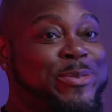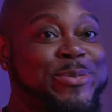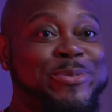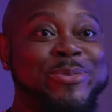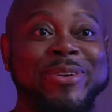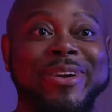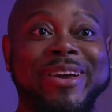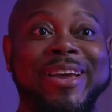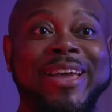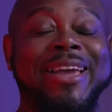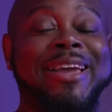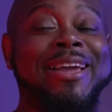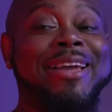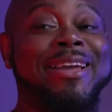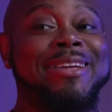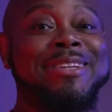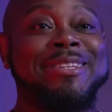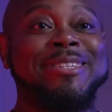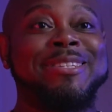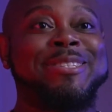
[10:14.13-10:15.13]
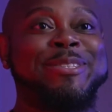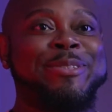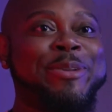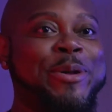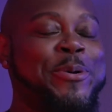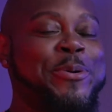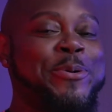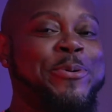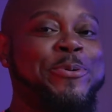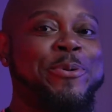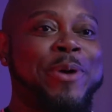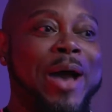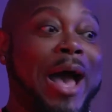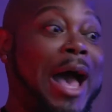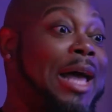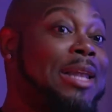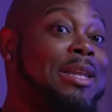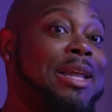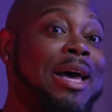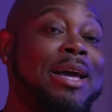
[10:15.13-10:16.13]
and
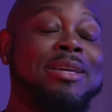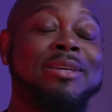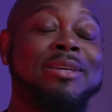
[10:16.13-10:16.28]
I like